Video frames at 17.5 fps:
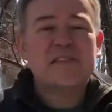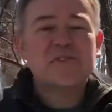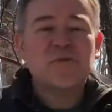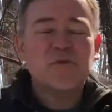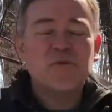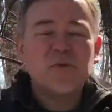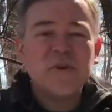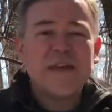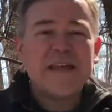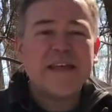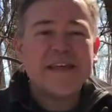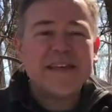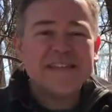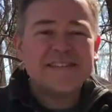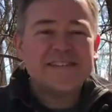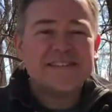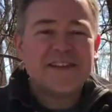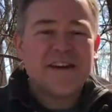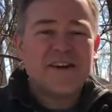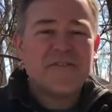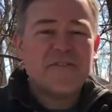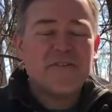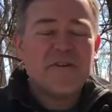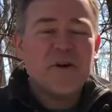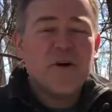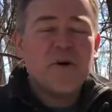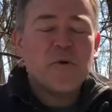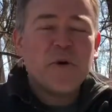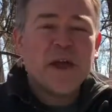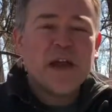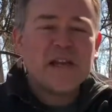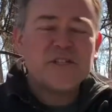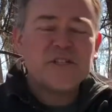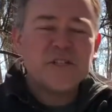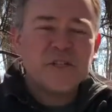So when we eat stuff, we
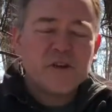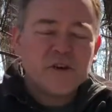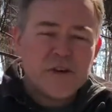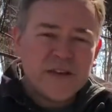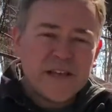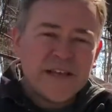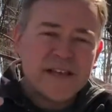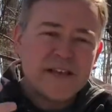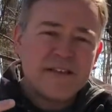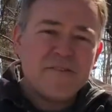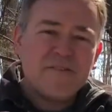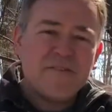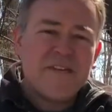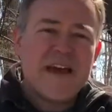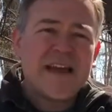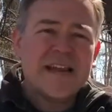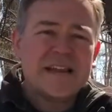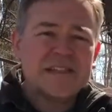actually turn it into fat